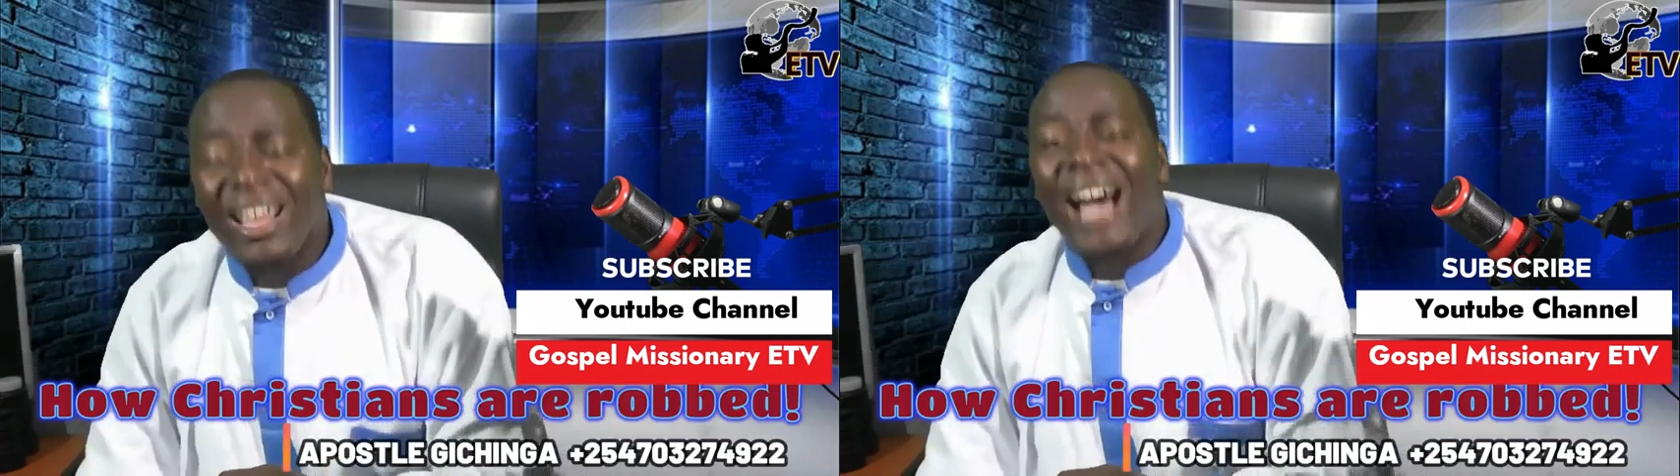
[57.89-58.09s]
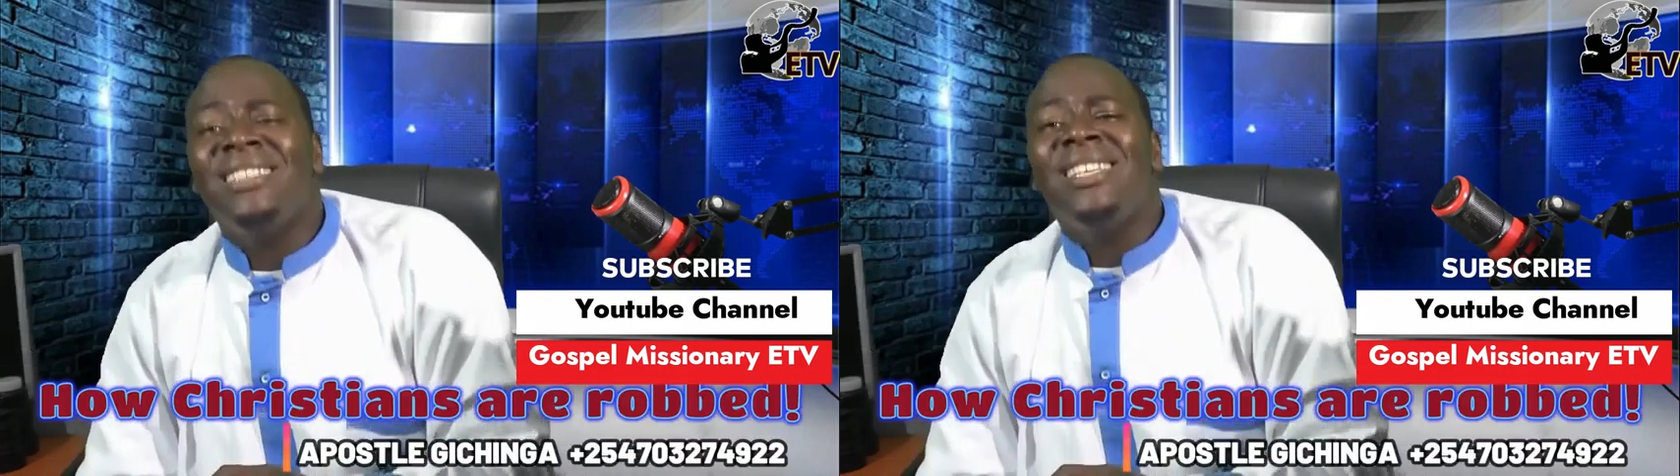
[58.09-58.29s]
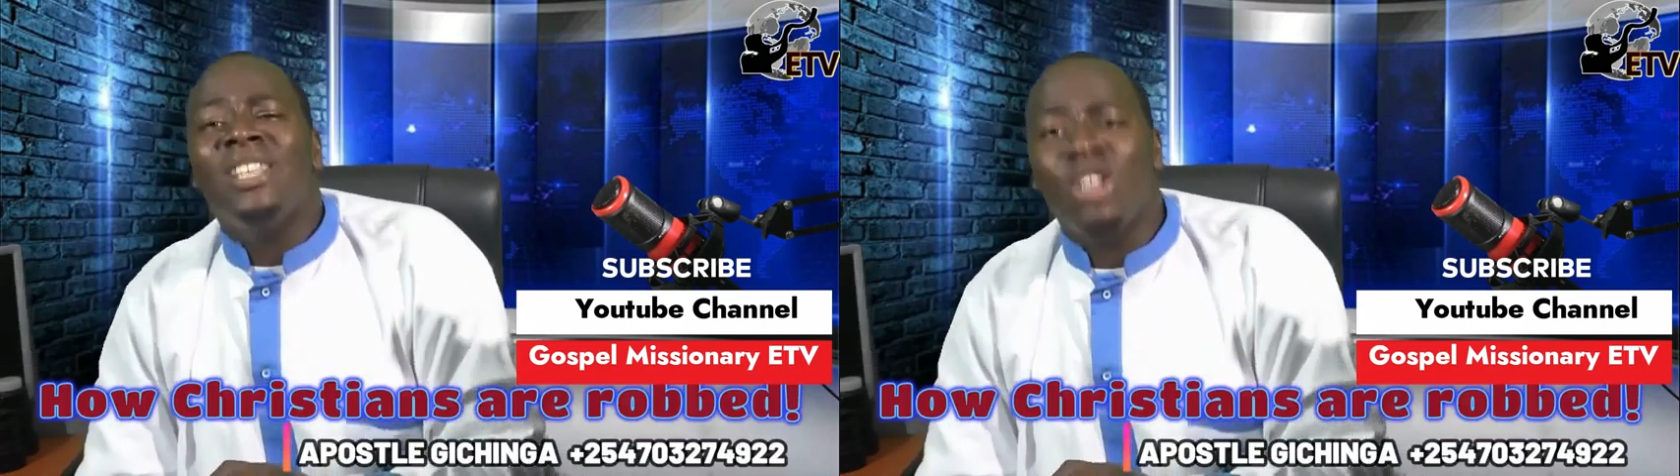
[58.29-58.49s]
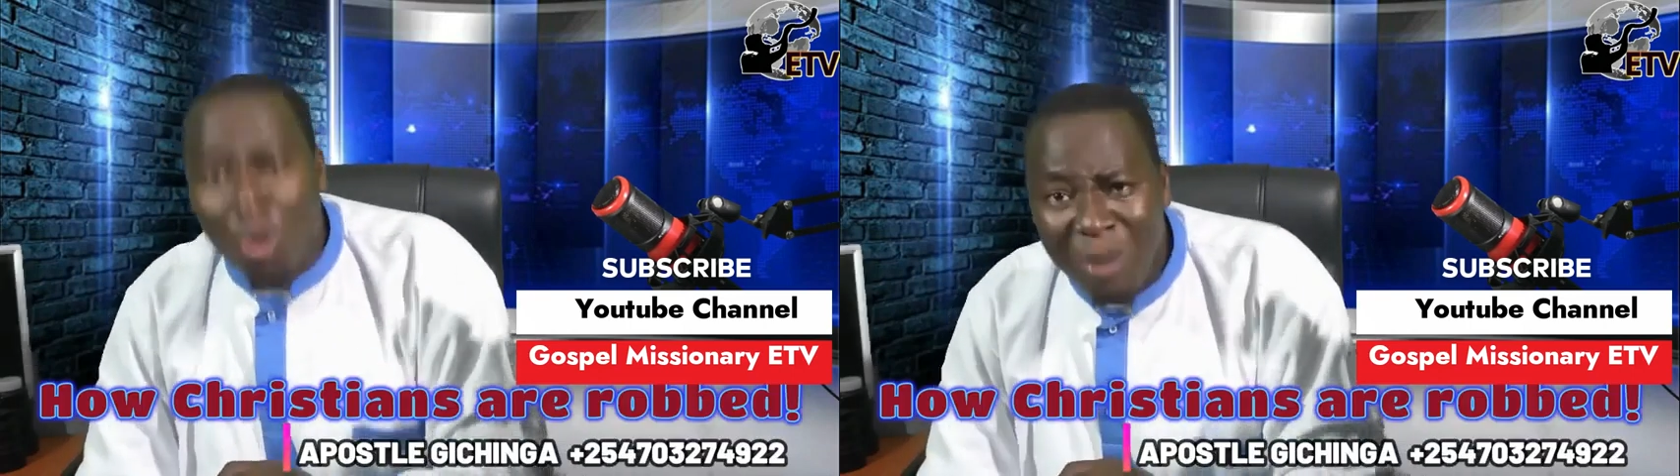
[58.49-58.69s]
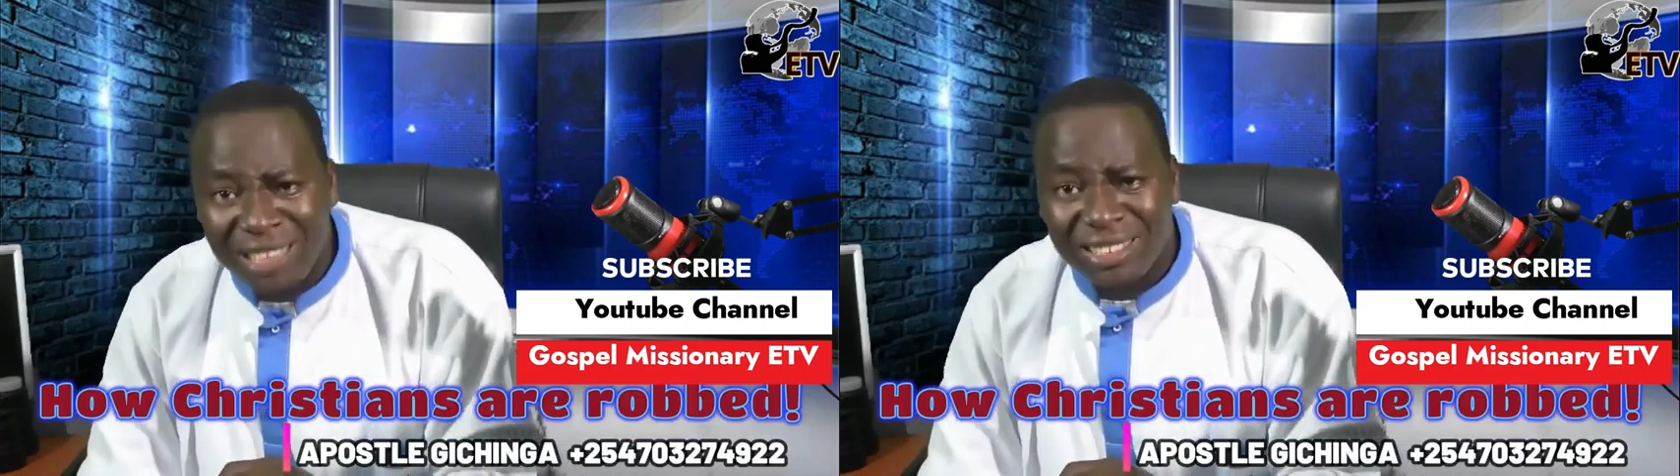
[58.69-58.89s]
That is
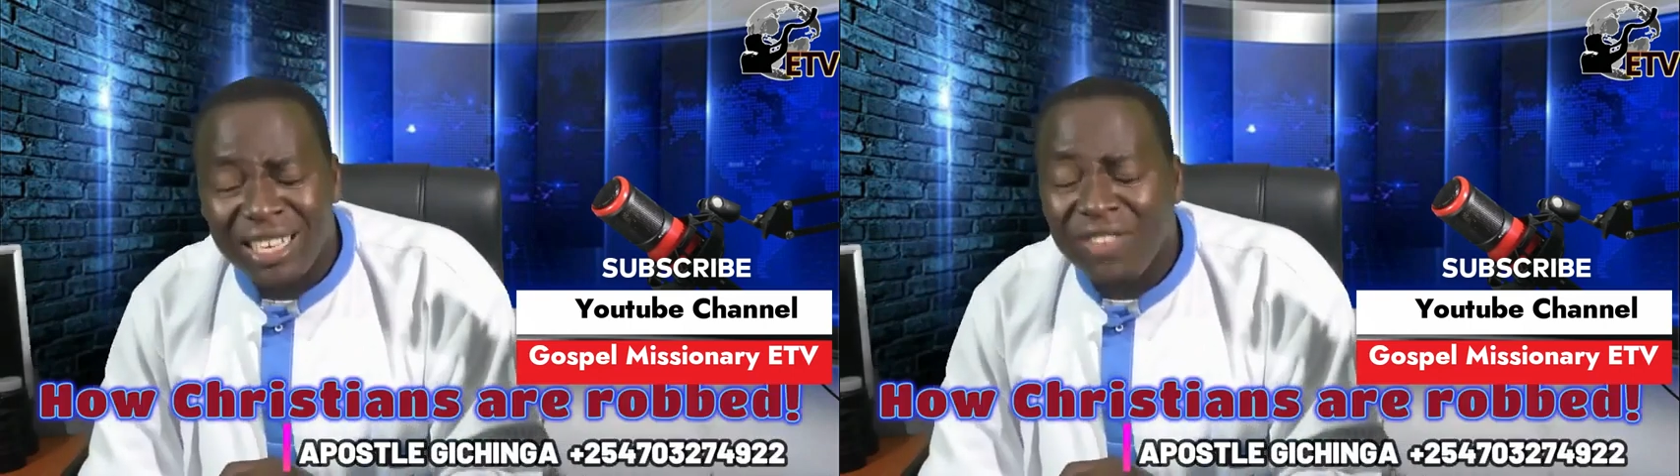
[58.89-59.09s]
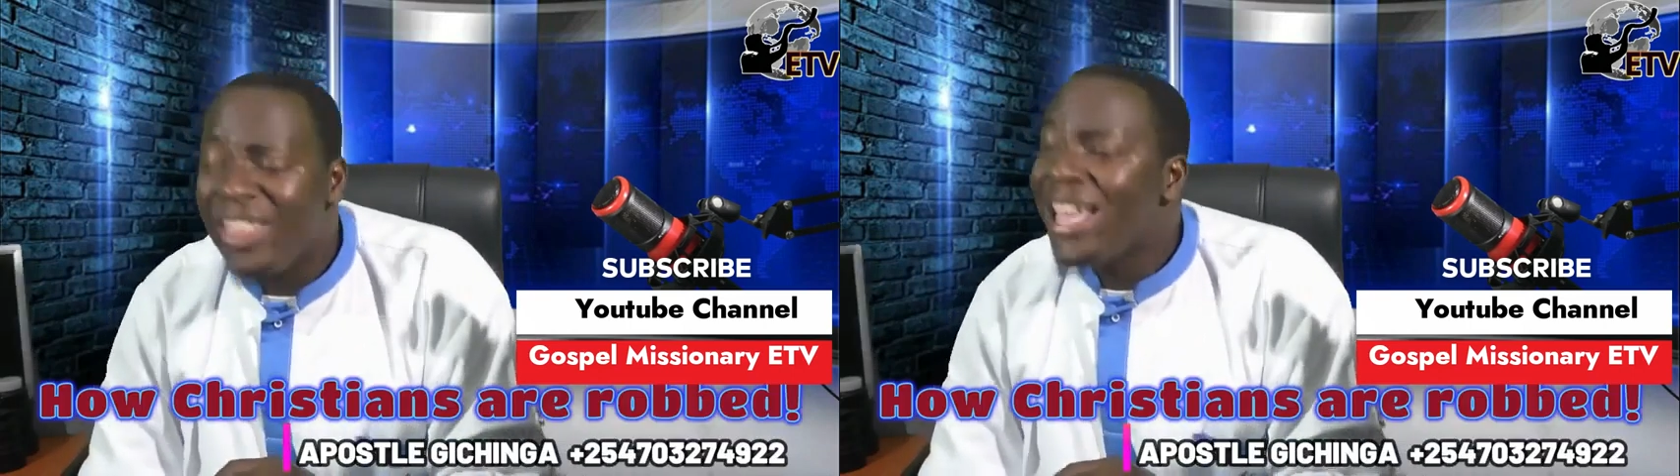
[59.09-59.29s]
robbers.